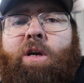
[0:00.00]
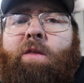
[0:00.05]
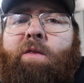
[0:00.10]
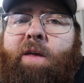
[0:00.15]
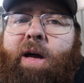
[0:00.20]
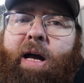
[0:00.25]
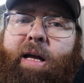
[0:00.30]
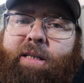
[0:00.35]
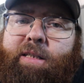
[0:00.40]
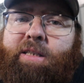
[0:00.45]
on
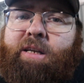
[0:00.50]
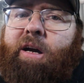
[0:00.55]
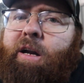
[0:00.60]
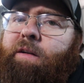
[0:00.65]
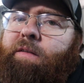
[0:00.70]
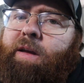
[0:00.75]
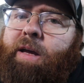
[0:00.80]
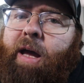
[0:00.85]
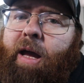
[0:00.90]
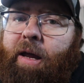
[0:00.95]
that side
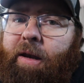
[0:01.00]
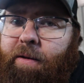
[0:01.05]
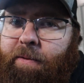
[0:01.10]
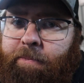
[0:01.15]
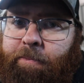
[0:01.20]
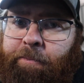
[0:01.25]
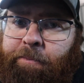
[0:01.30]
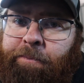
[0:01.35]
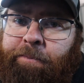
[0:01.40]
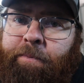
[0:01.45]
of the head.
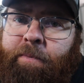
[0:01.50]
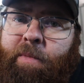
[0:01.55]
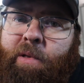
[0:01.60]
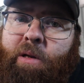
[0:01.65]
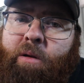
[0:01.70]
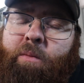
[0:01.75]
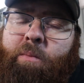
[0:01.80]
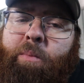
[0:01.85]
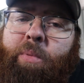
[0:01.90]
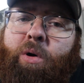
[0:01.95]

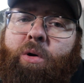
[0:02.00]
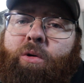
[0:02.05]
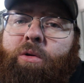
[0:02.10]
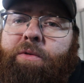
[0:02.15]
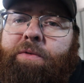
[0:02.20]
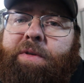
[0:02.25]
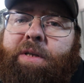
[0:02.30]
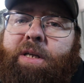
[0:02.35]
Pulled